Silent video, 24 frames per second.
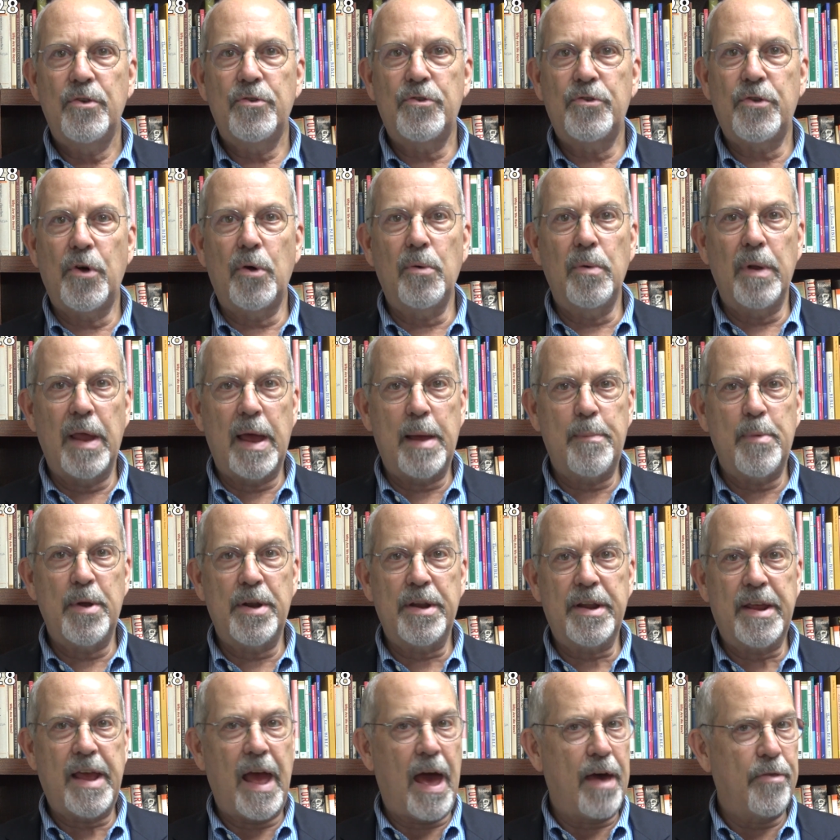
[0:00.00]
So
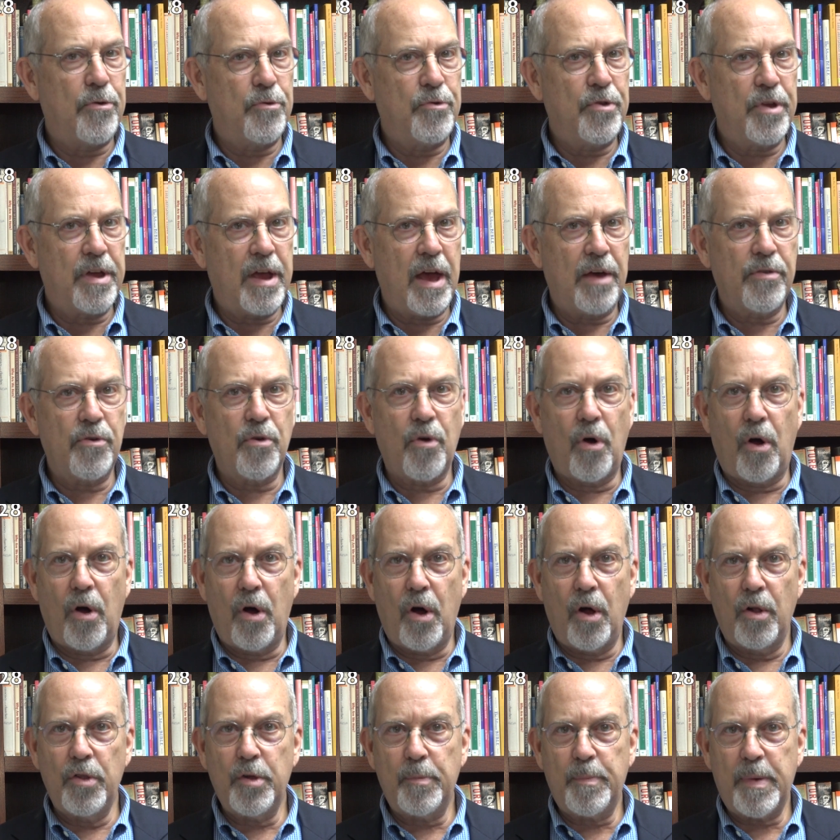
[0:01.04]
Laban gathered together
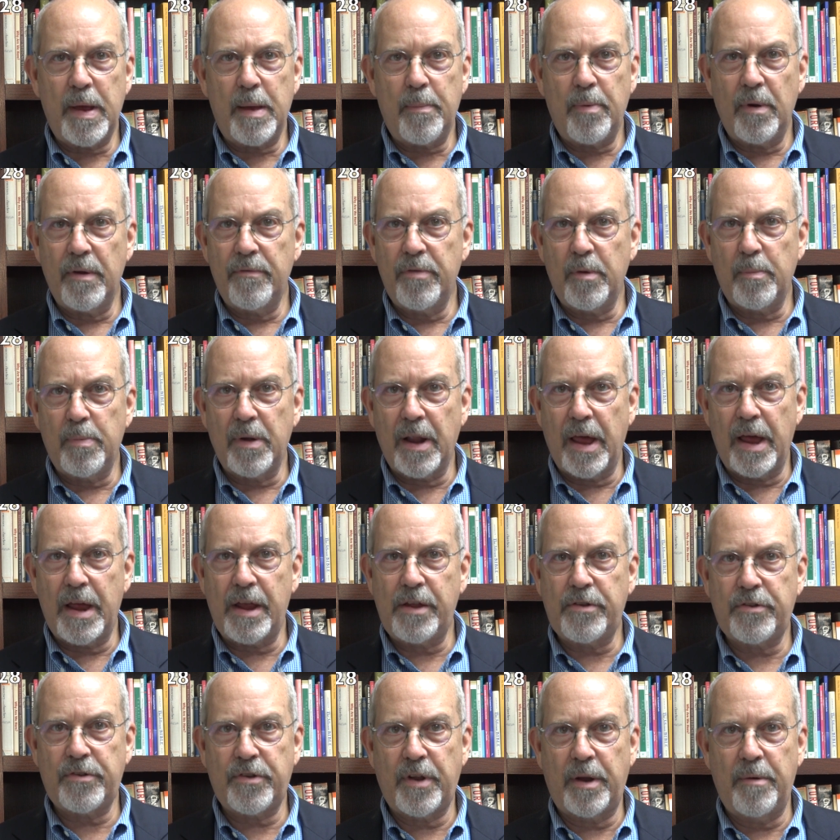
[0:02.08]
all the people of the
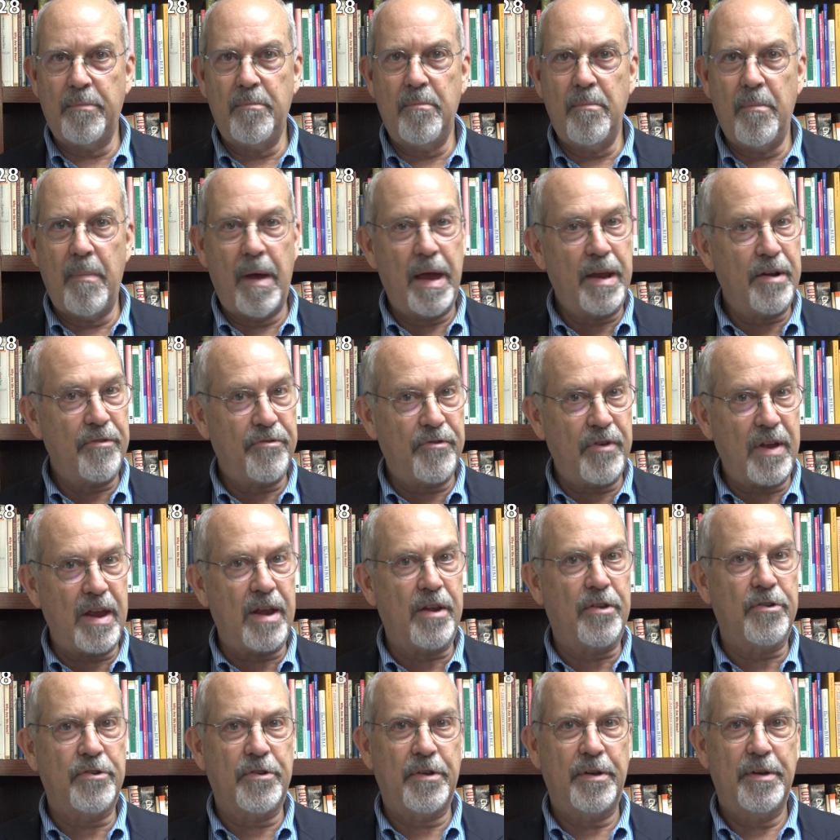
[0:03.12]
place and made a
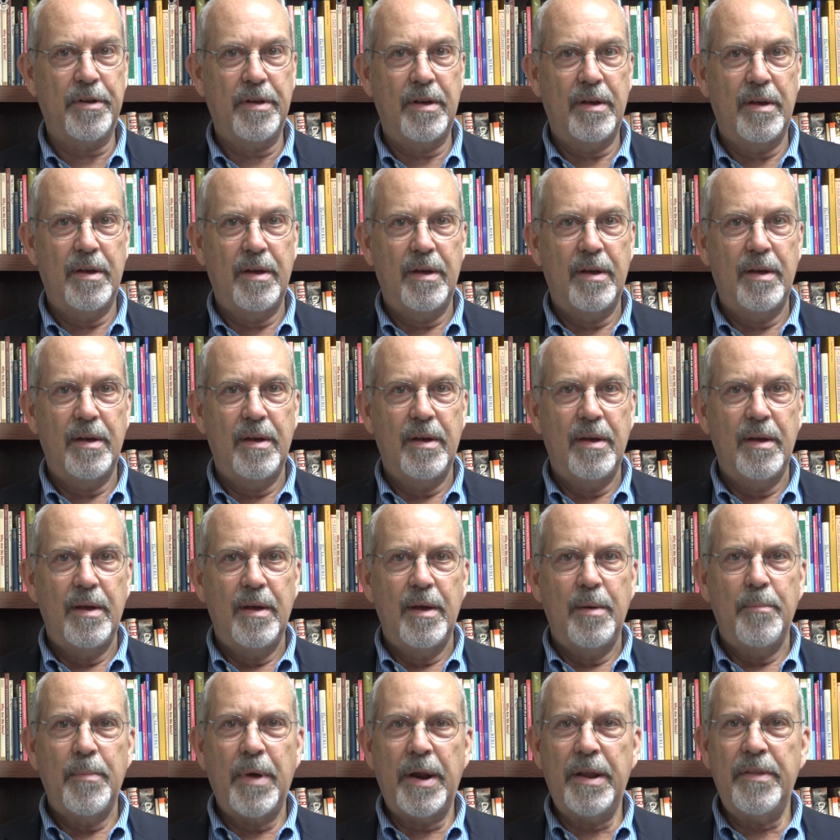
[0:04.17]
feast.
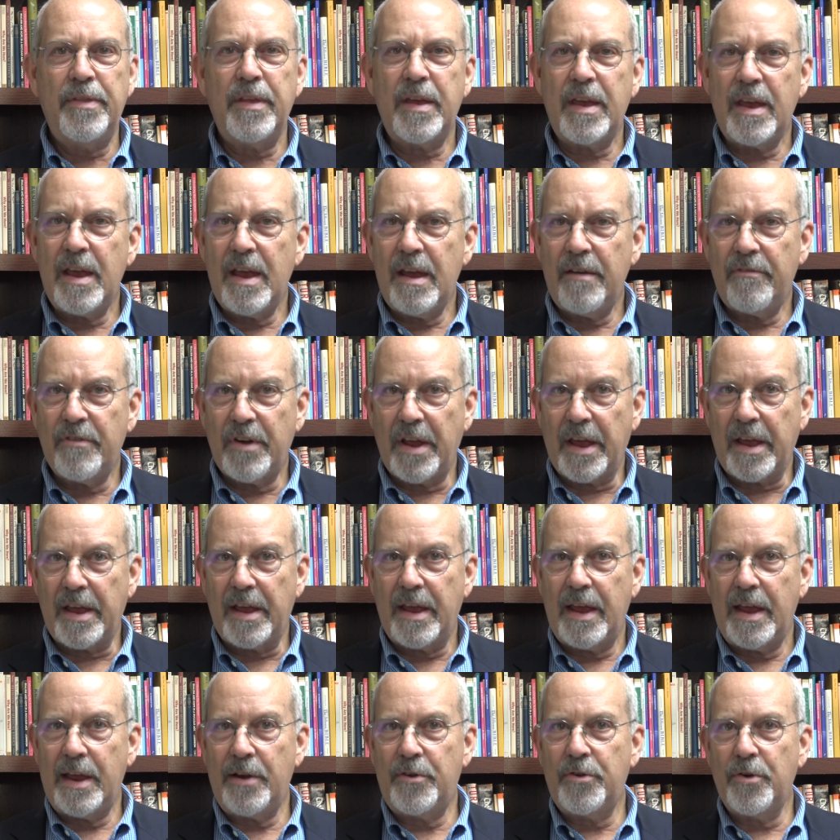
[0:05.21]
But in the evening
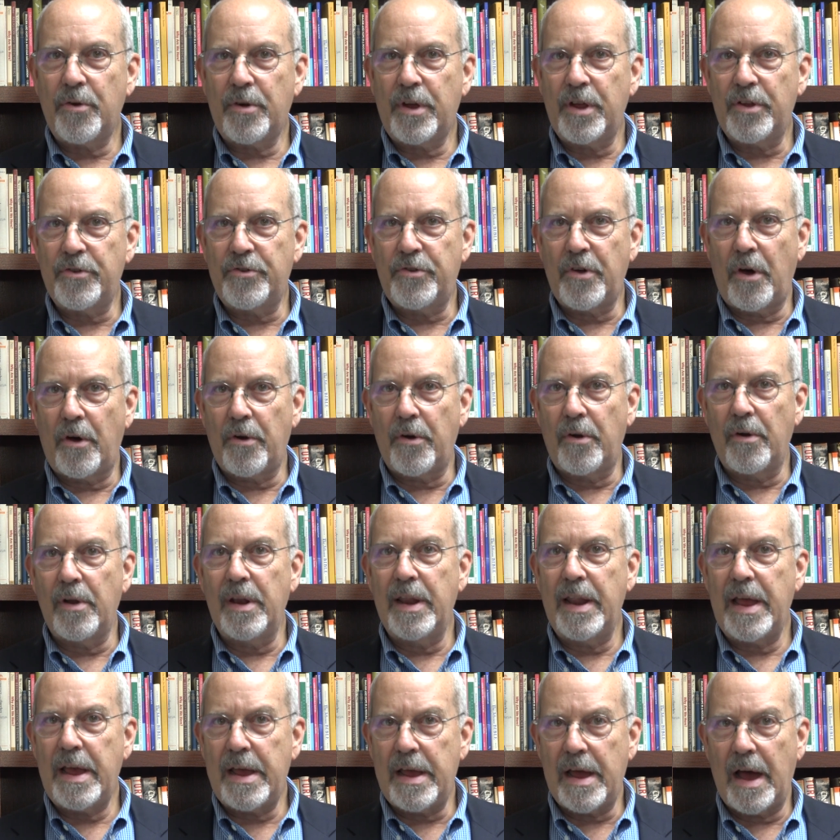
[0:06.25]
he took his daughter
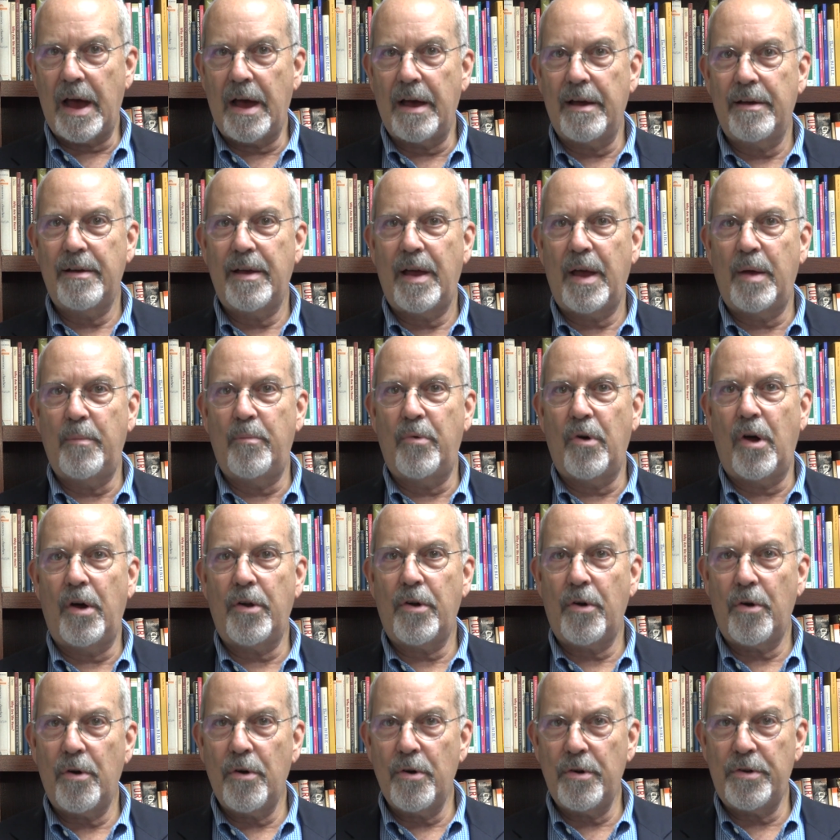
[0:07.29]
Leah and brought
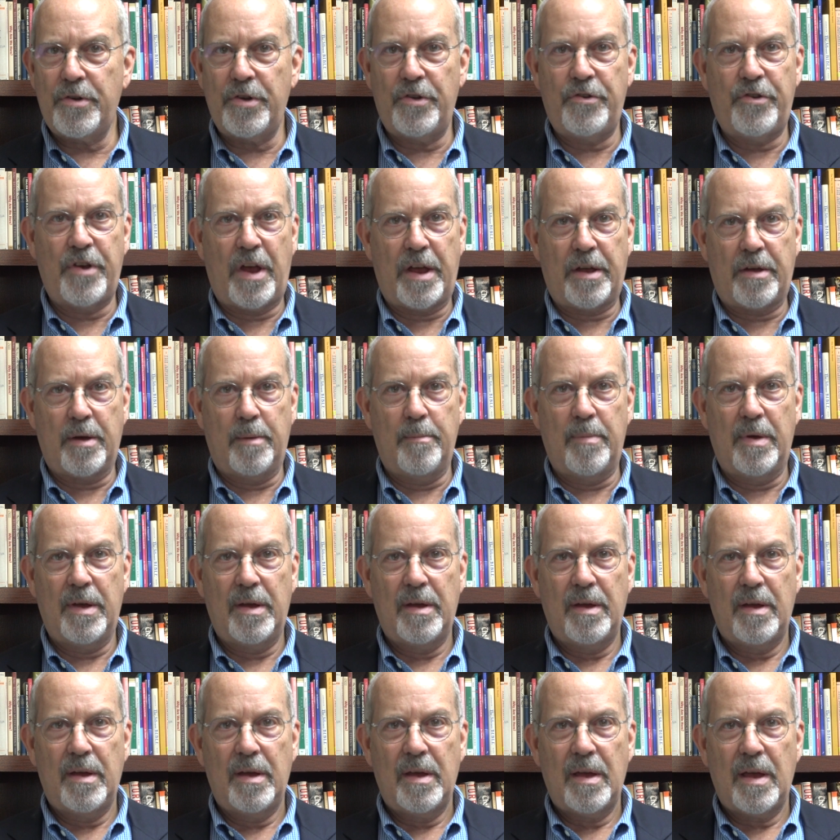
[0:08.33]
her to Jacob,
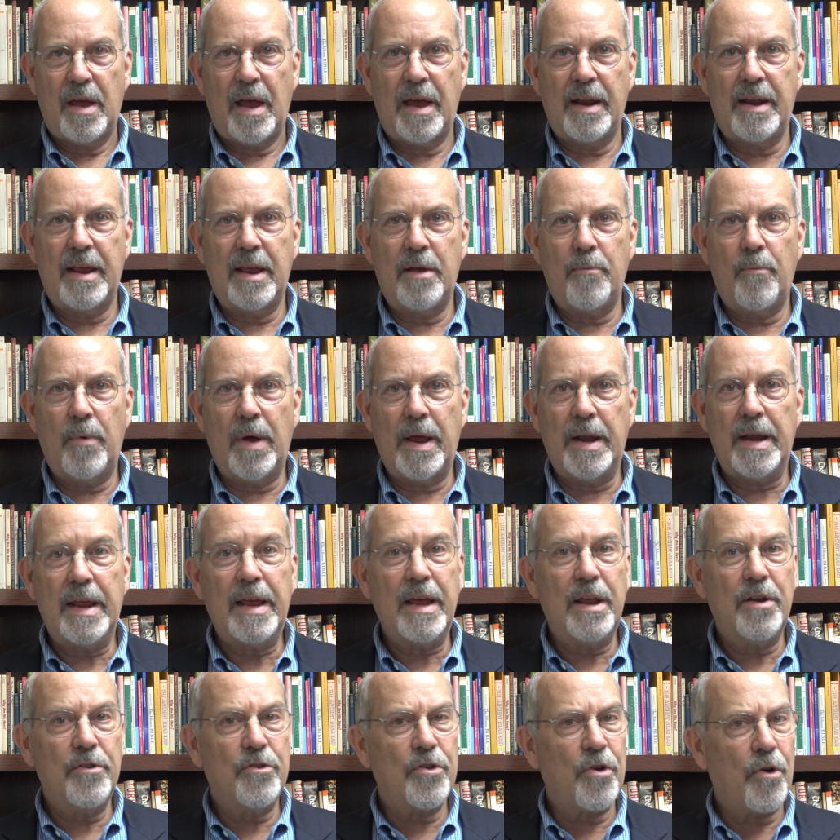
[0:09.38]
and he went
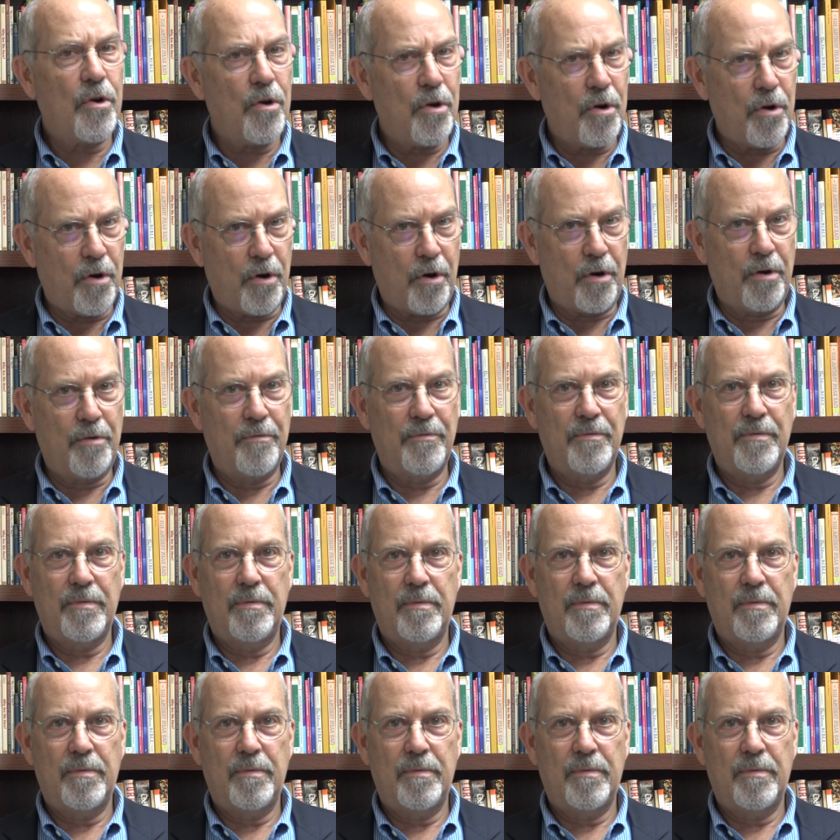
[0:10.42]
in to her.